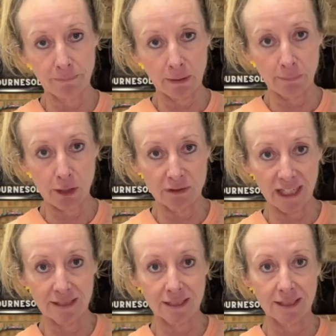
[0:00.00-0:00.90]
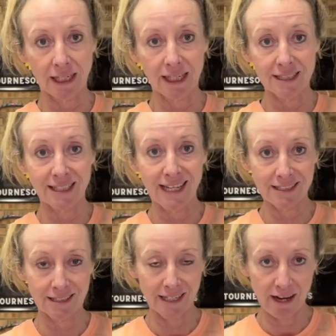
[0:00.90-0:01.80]
bone density is less
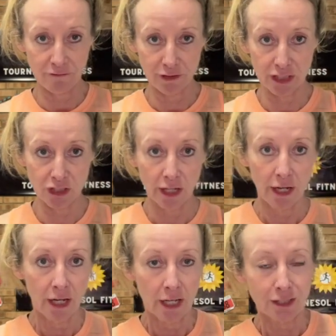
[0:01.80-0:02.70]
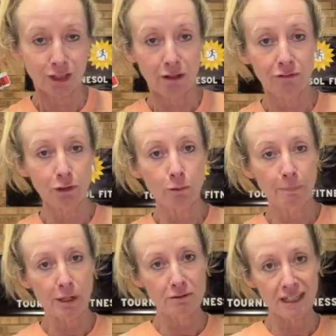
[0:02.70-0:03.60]
than average. So if your
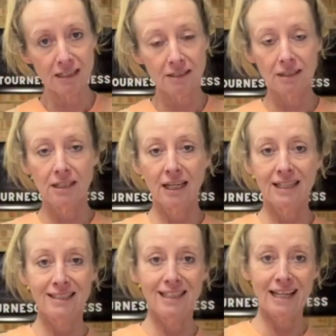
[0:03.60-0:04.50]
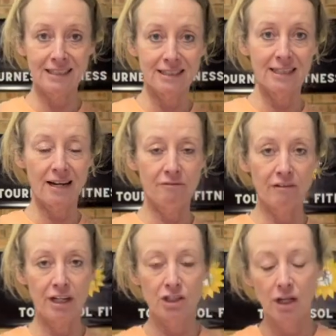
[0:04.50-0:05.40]
bone density is less than
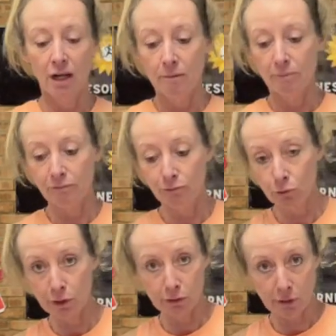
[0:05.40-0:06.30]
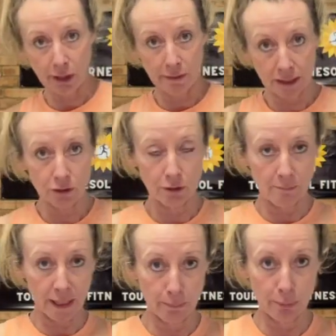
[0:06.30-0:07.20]
average before you go into
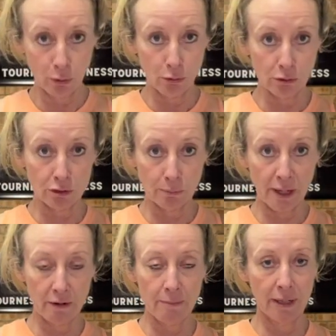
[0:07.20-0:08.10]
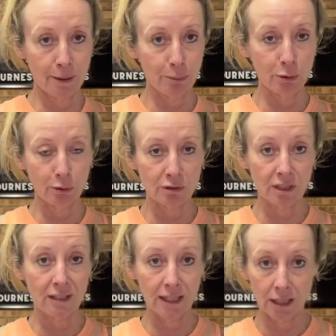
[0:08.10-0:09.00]
menopause or
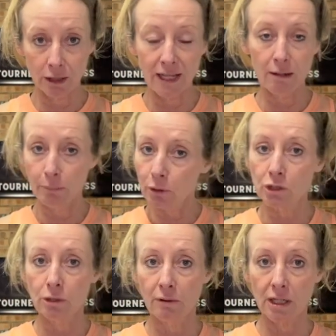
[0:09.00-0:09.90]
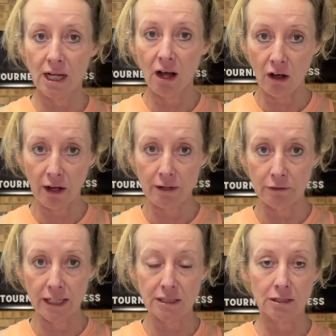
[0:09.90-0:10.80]
perimenopause, then that puts you at high
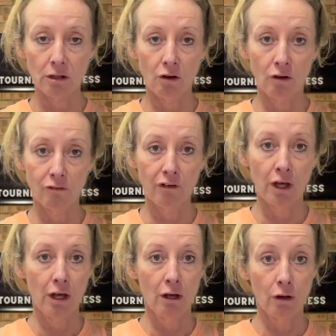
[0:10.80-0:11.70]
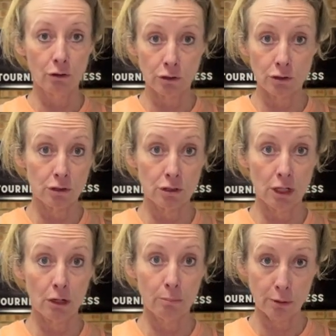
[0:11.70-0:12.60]
risk of
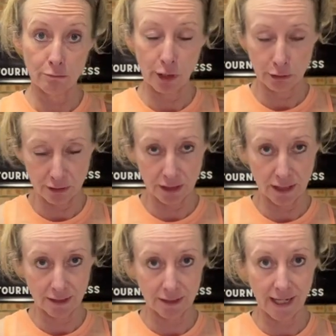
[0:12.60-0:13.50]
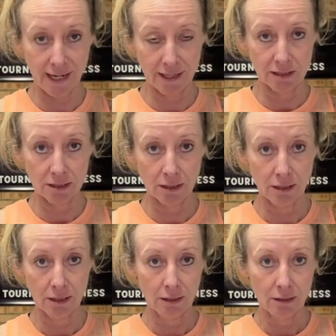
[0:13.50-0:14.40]
osteoporosis
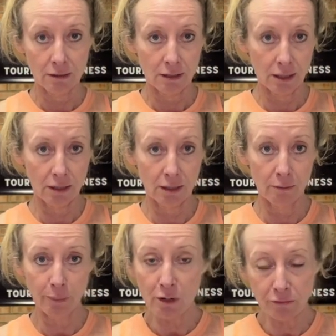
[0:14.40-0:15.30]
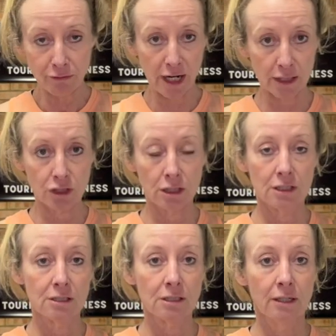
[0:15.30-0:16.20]
and bone
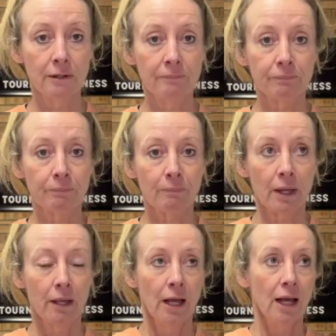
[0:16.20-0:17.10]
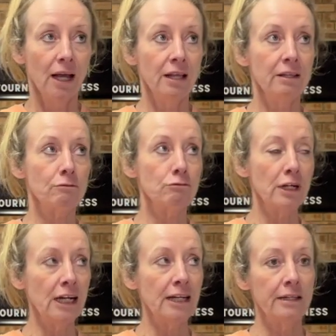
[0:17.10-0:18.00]
fractures. And
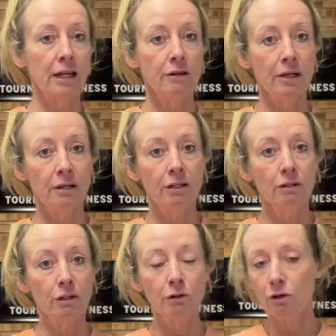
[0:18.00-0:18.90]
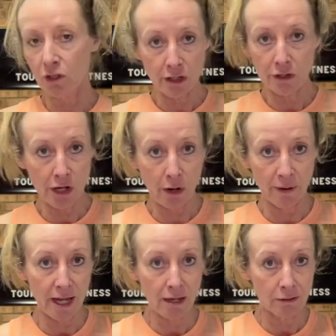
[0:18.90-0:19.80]
really you're not going to know
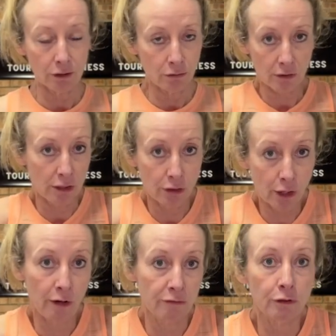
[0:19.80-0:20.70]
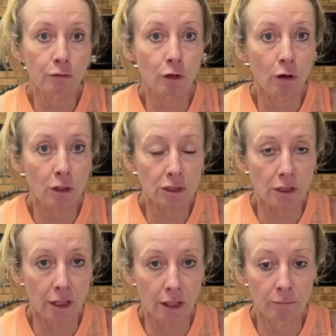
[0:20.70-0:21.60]
it. You're not going to know if you've got
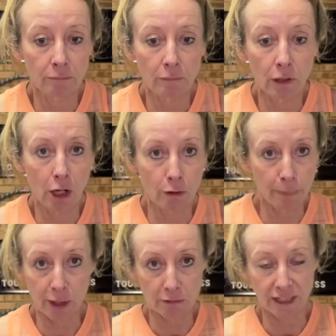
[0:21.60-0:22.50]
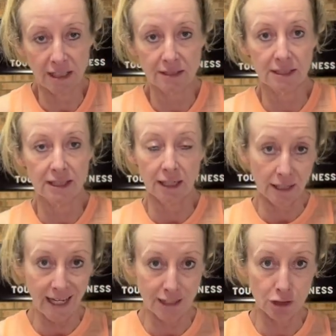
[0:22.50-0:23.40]
low bone density
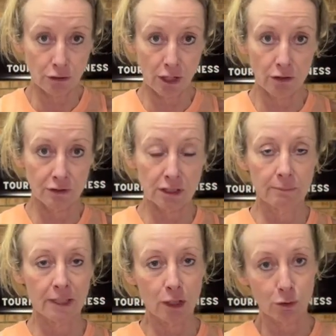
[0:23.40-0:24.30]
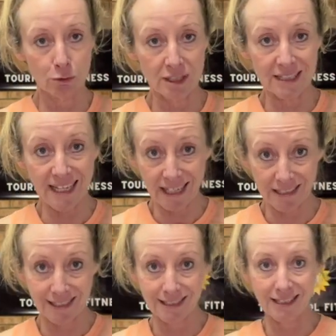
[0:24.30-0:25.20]
unless you go for something called a
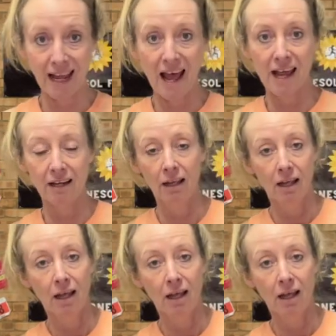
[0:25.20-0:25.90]
DEXA scan.